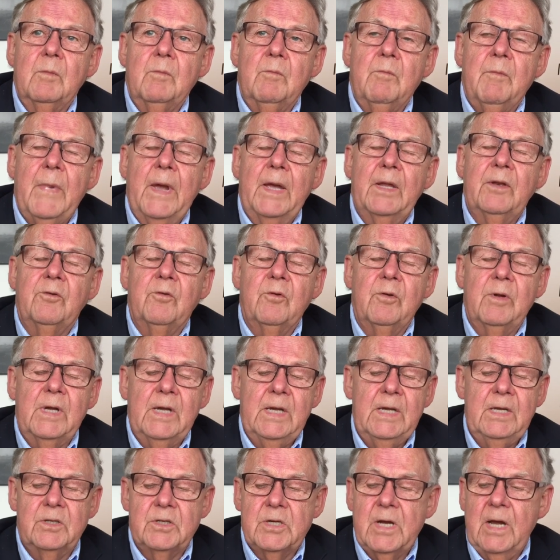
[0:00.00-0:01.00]
mentoring
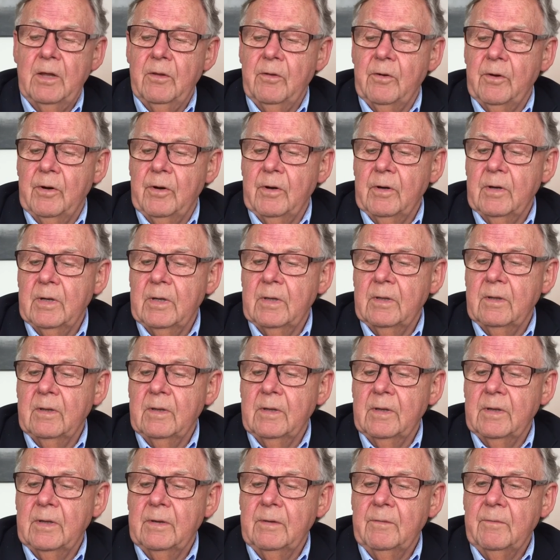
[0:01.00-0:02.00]
each other
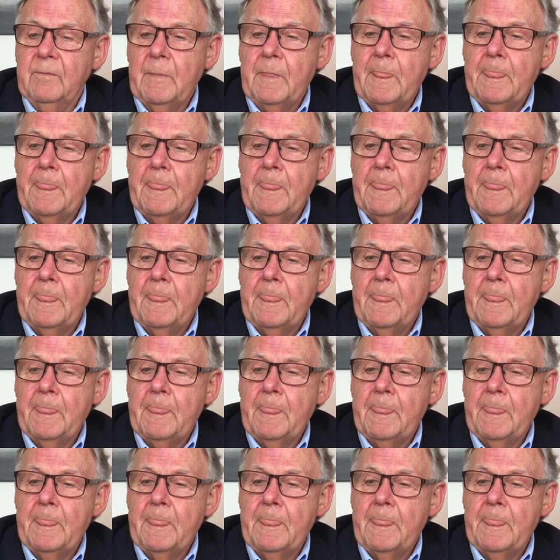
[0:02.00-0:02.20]
and. Uh,